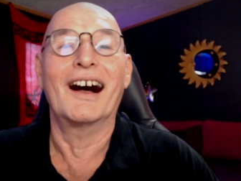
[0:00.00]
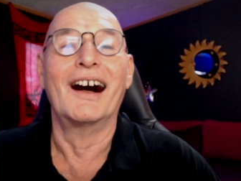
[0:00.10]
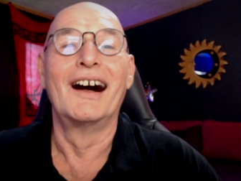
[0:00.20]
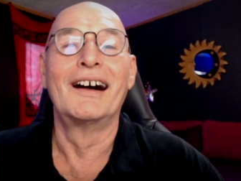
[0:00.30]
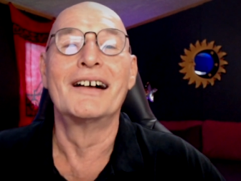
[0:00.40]

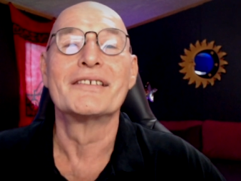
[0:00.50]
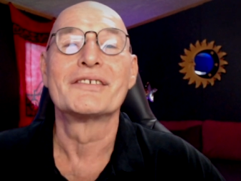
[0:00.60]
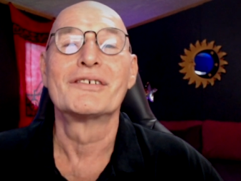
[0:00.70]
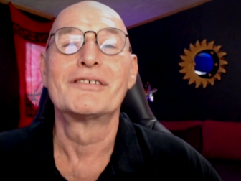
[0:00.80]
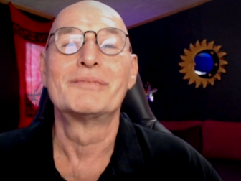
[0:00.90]
Uh,
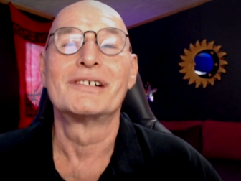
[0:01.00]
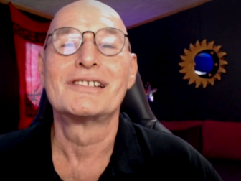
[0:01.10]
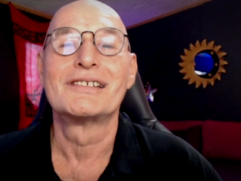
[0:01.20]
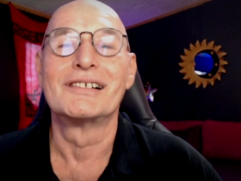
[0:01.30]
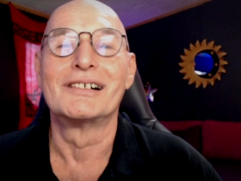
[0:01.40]
so,
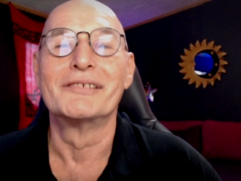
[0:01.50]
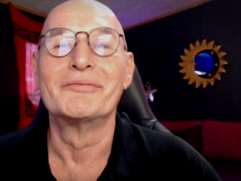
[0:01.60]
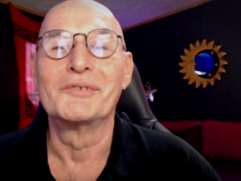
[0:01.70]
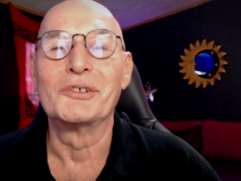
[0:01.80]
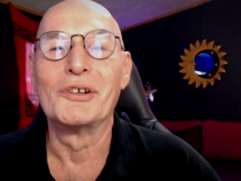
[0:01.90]
but, uh,
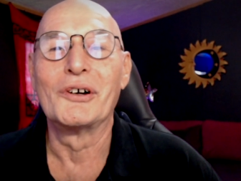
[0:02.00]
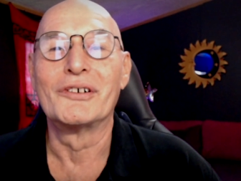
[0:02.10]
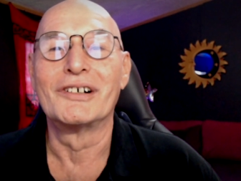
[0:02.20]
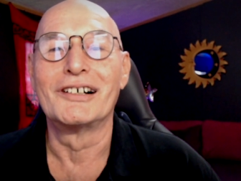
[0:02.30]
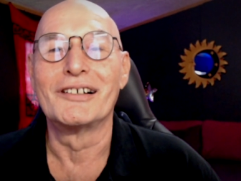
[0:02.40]
you
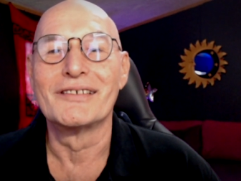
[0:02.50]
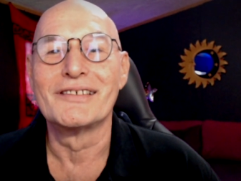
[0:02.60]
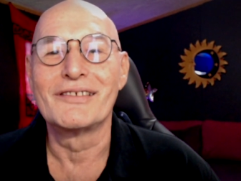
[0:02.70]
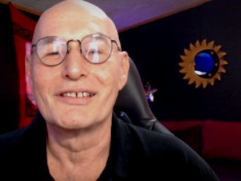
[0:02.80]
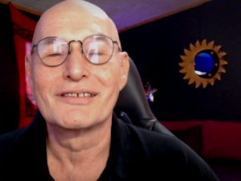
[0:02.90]
know, uh,
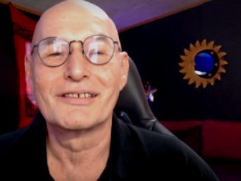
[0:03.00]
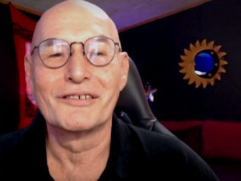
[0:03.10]
this